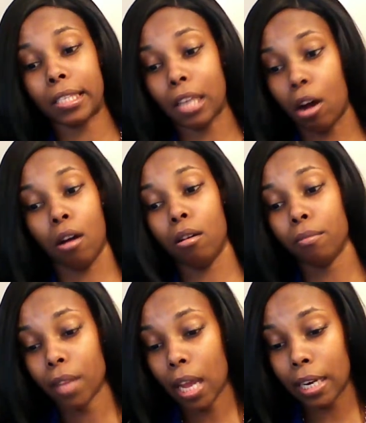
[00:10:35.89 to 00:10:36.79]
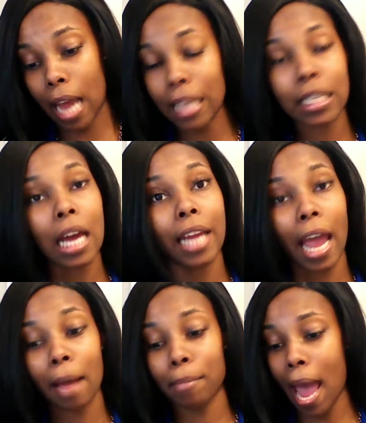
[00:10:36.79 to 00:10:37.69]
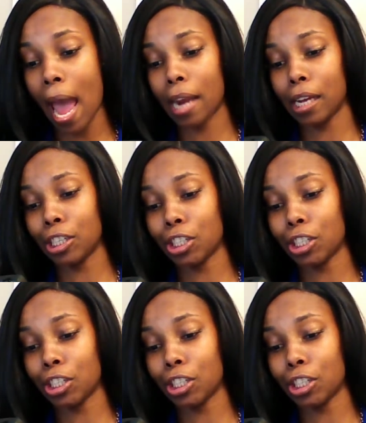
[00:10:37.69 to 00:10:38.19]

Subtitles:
So that's her damn daddy.